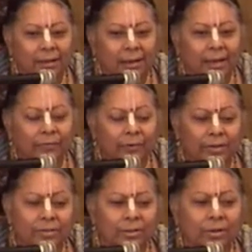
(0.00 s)
and for
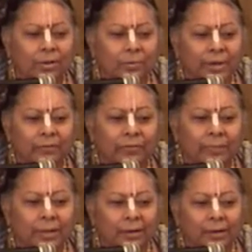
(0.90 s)
us to go away from
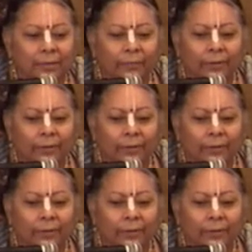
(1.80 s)
here